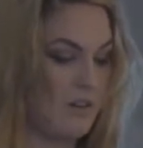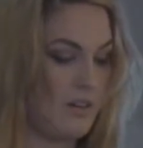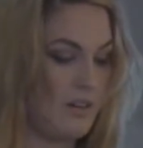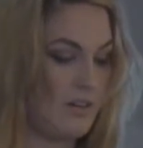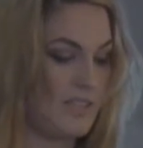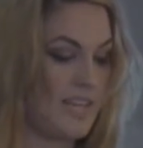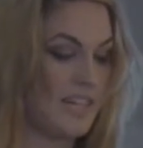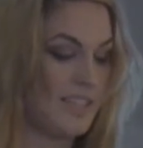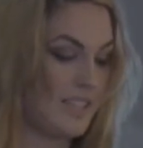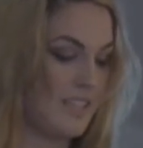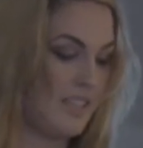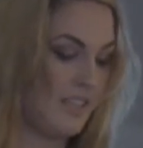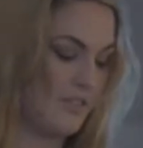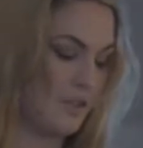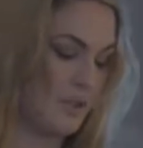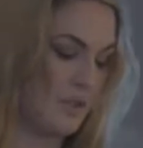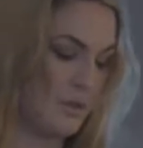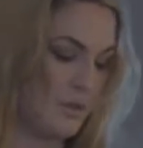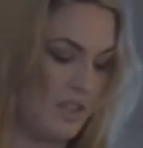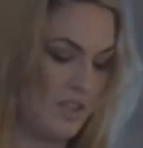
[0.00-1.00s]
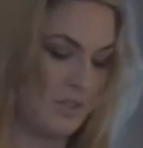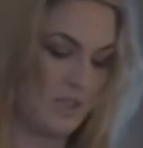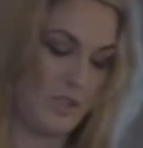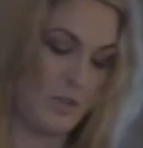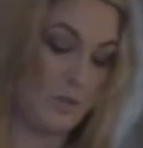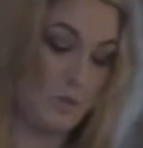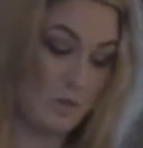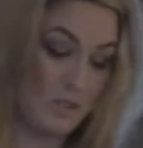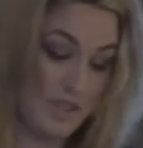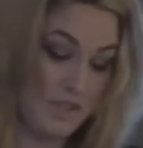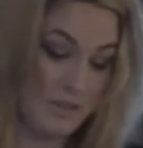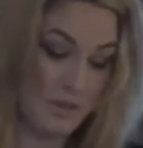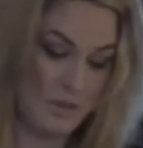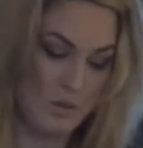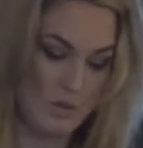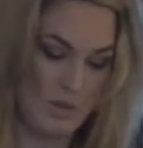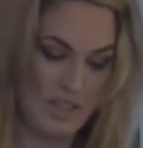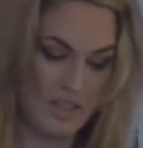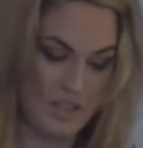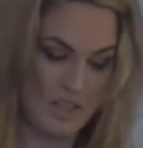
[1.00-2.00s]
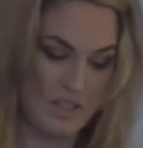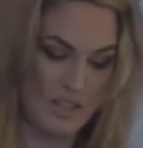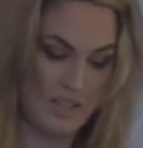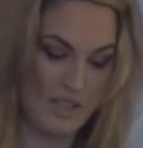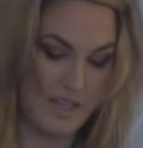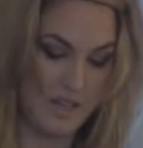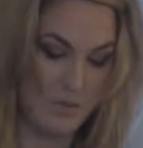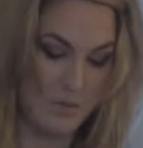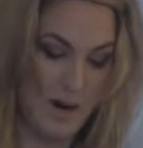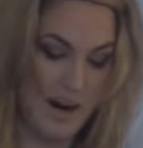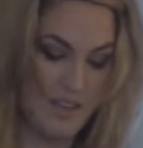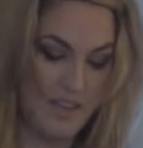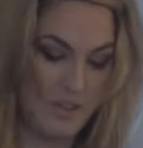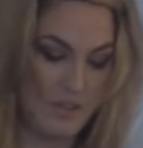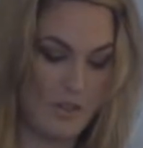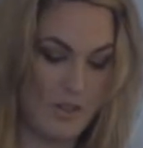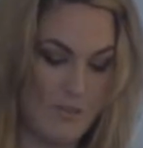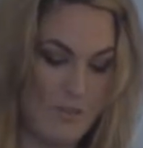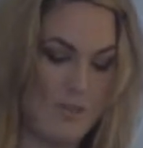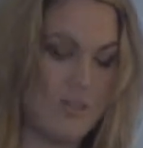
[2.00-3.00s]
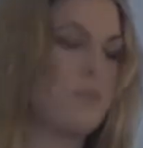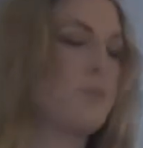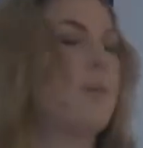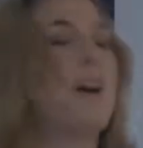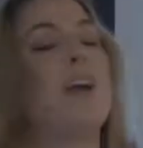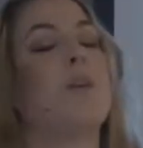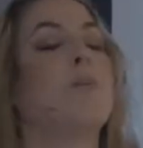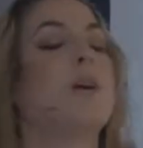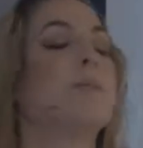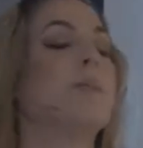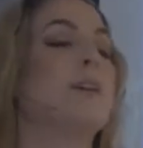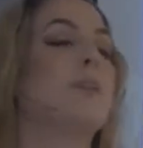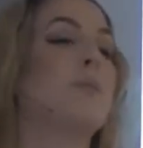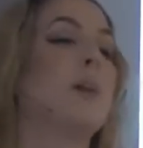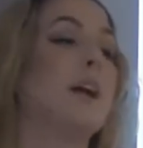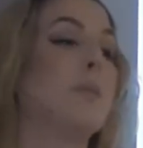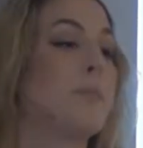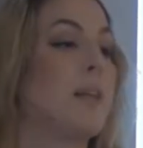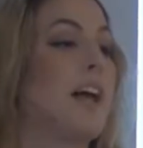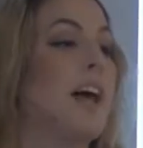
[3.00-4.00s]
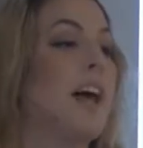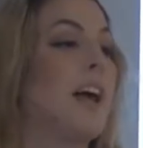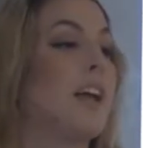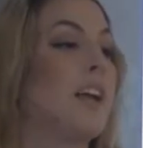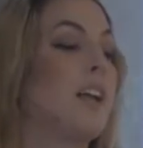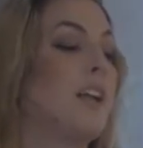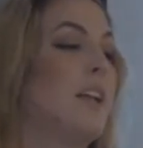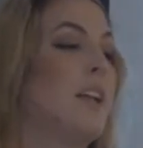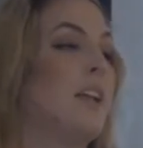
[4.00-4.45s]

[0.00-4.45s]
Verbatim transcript: he was asking difficult, difficult questions like why the drips, why women, why black?